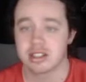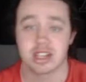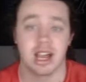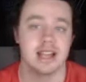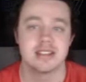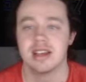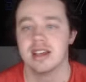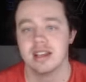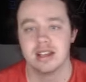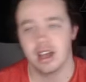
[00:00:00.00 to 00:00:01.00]
guys,
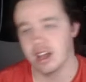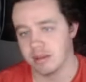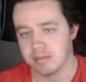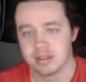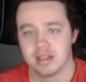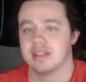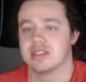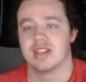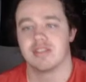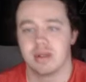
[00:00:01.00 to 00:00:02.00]

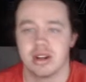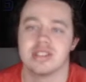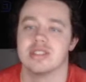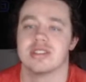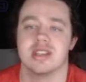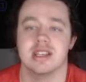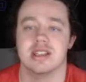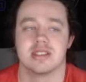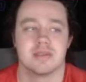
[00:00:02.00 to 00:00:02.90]
Stephen Parsons is